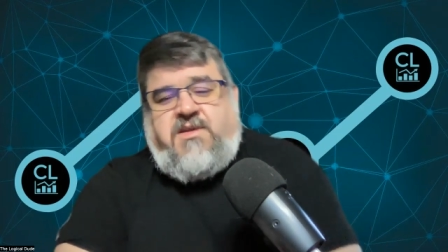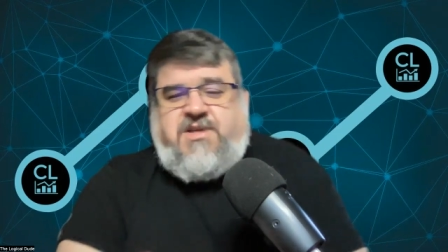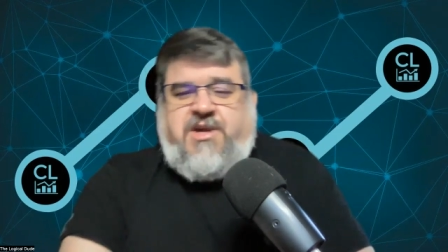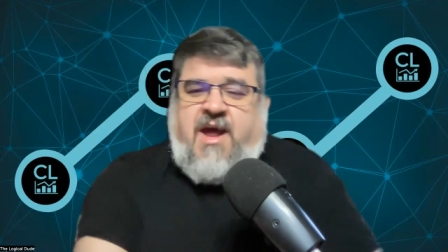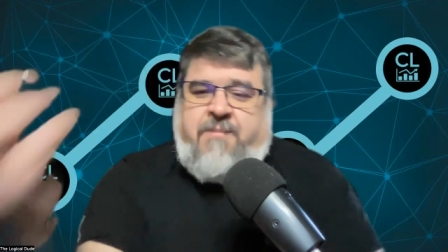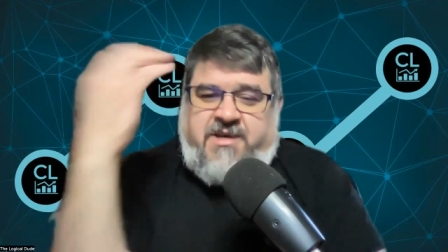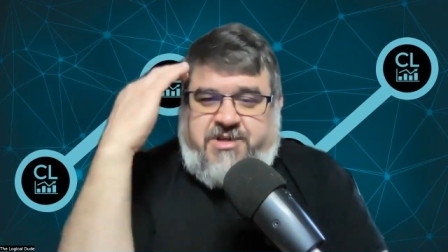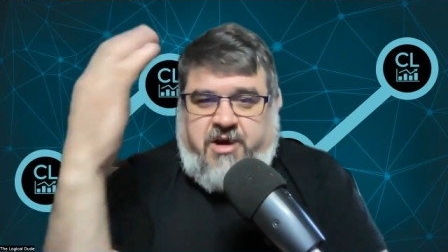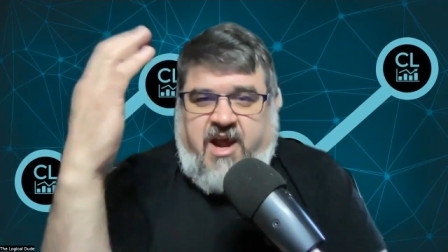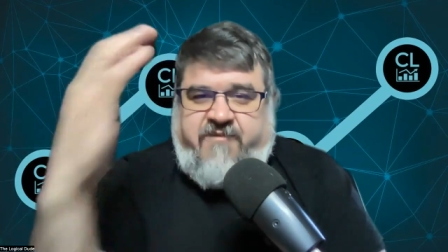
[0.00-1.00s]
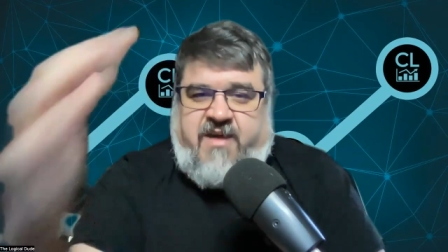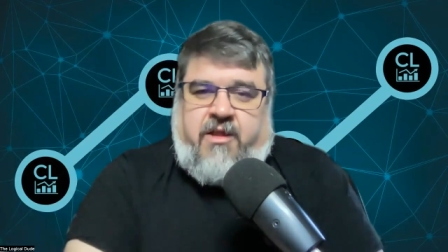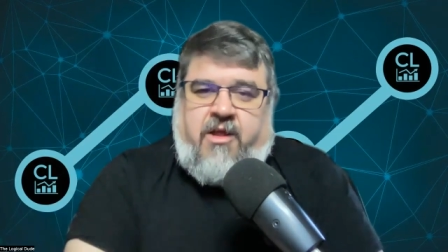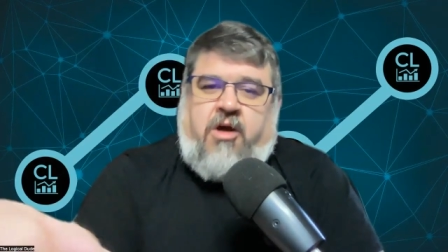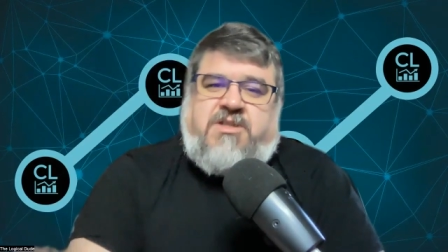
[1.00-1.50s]
So you got to make sure you're having
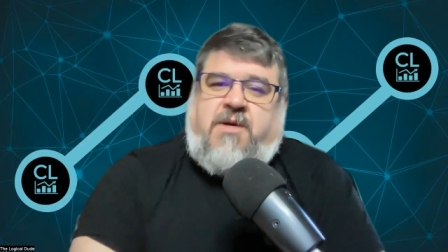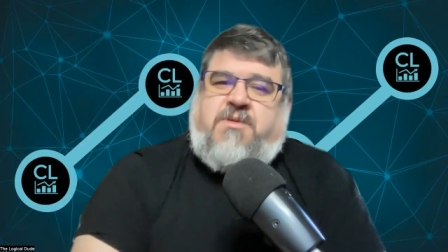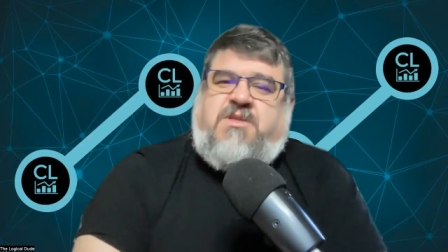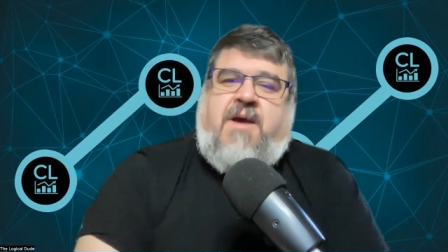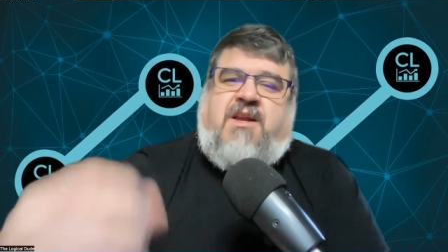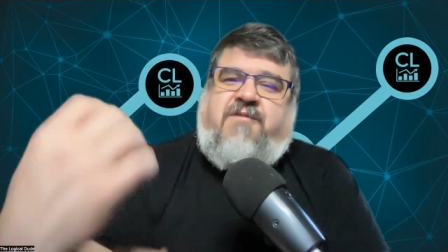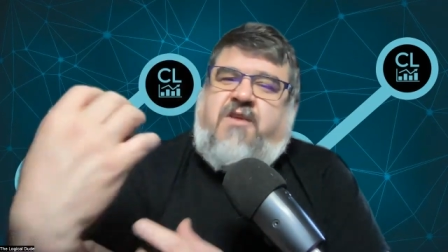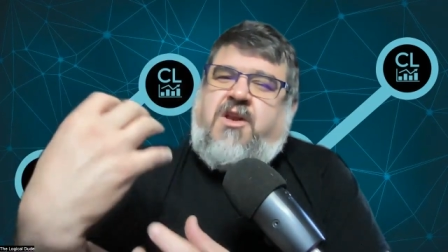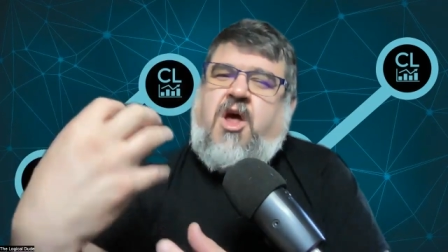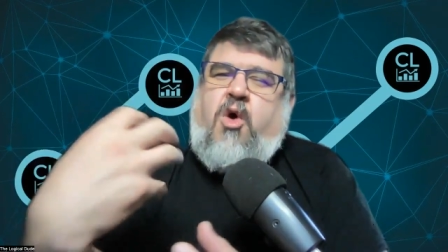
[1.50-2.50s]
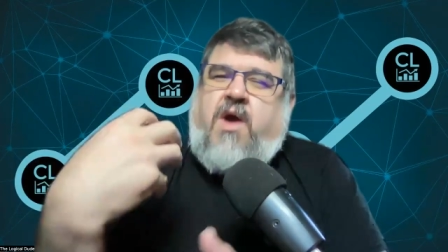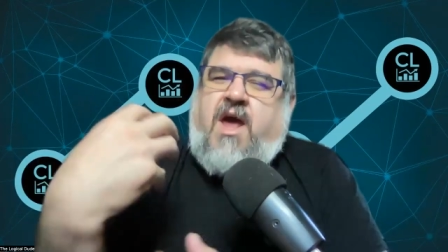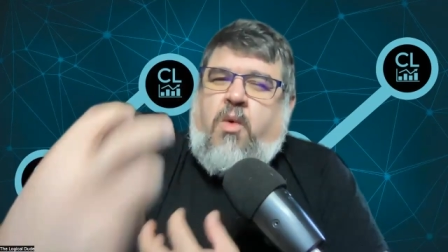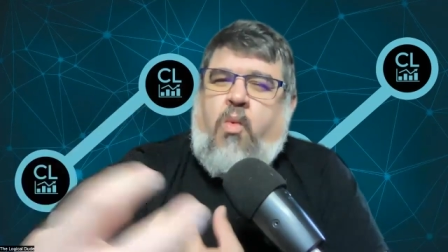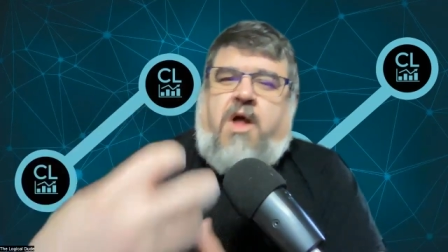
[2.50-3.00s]
that long-term perspective and know
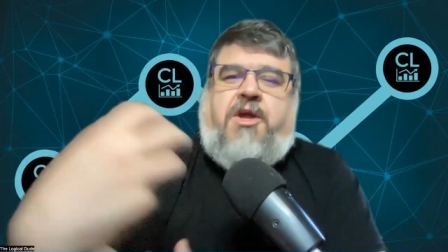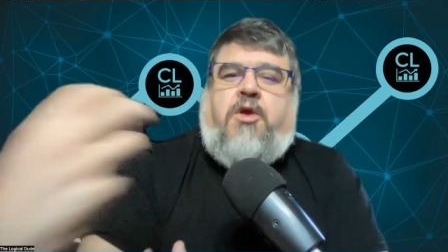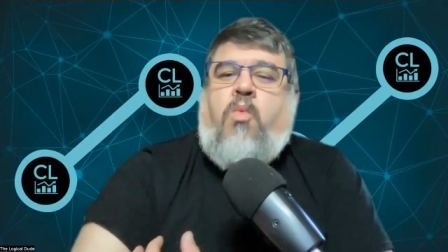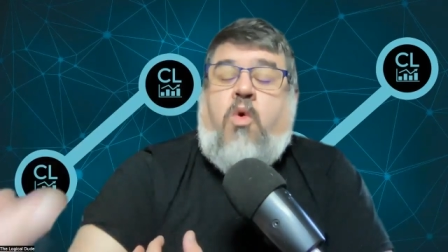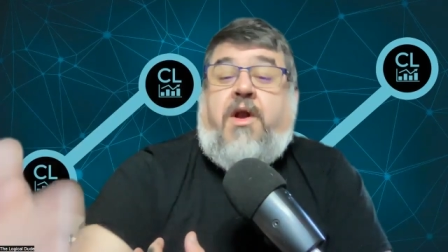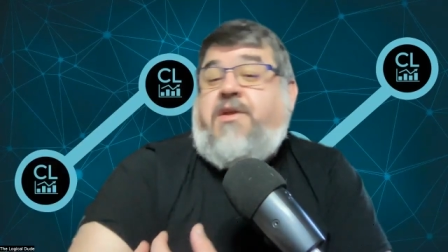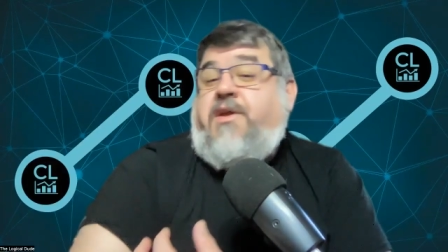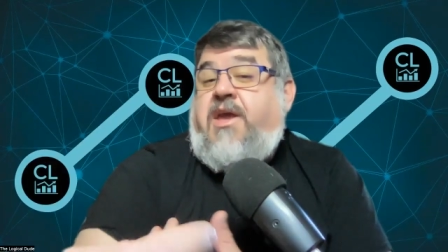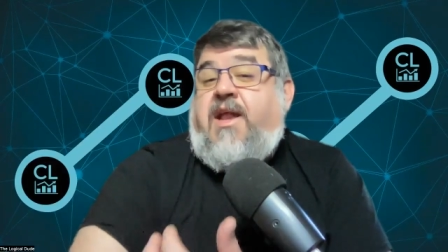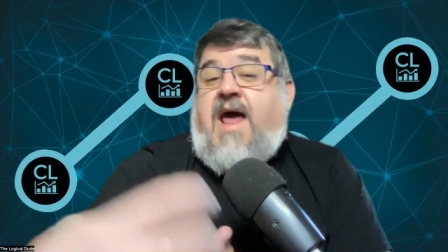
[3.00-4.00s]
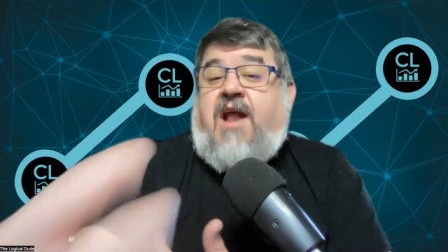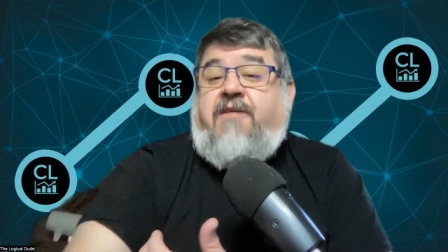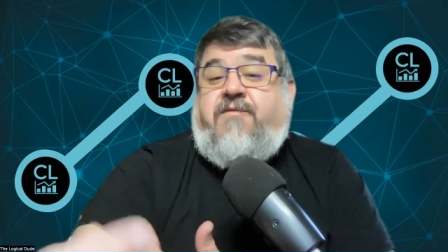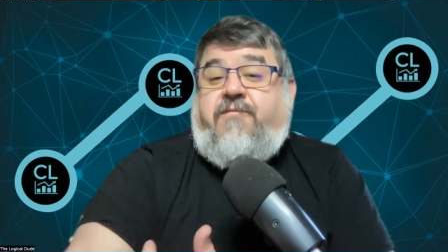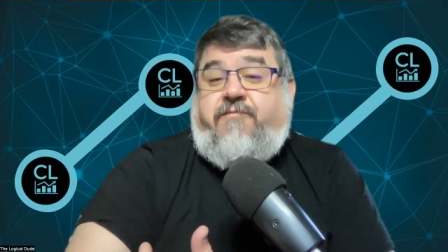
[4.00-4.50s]
kind of what you're wanting to get out
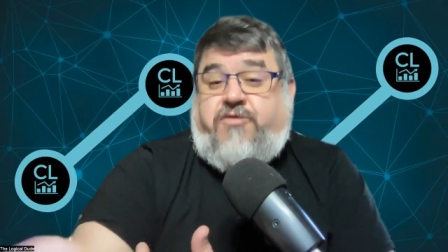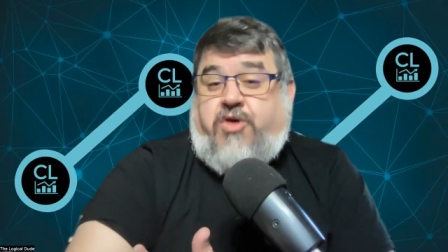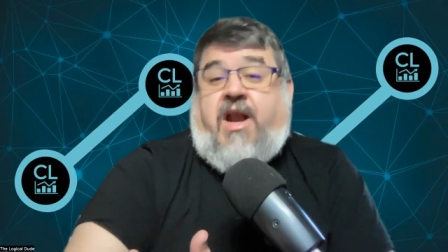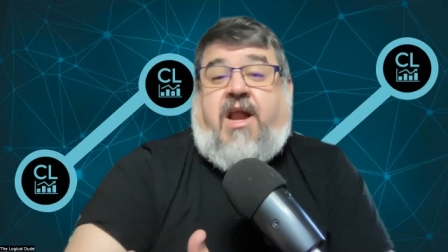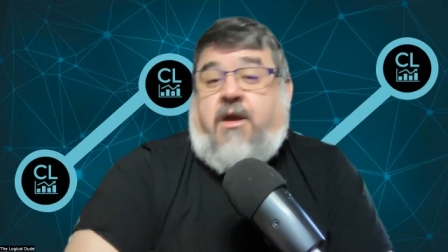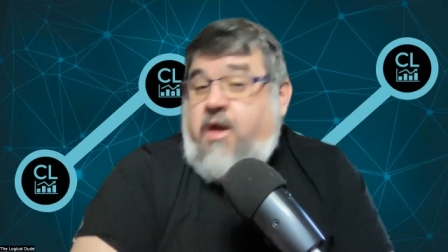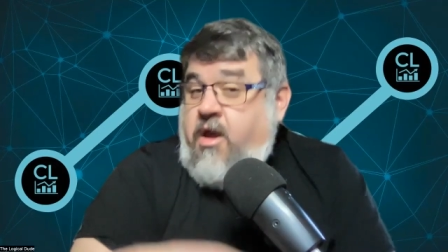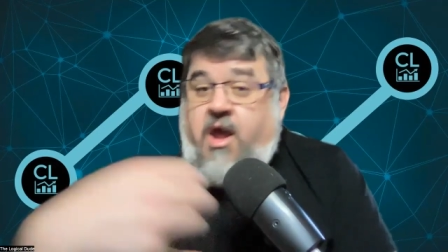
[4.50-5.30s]
of trading.